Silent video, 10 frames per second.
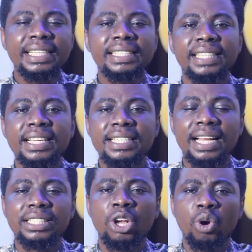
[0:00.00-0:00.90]
the sense
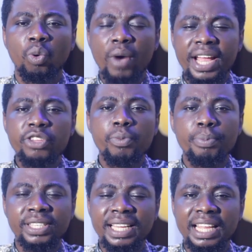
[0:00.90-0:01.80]
that when
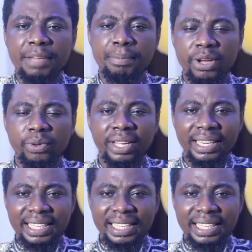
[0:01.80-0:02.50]
you send a mail,